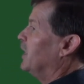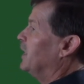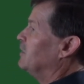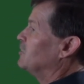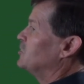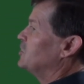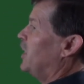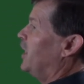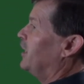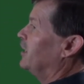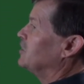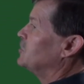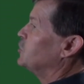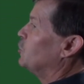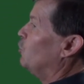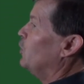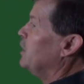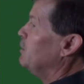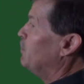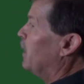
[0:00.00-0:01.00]
and Silas
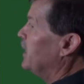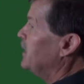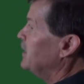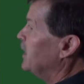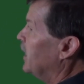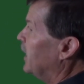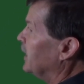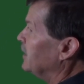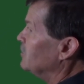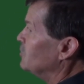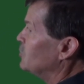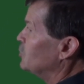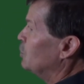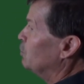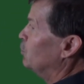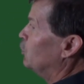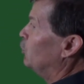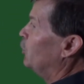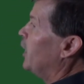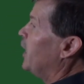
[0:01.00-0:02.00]
away by night to
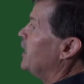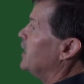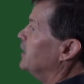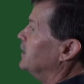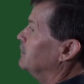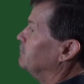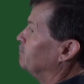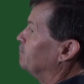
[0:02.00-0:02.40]
Berea.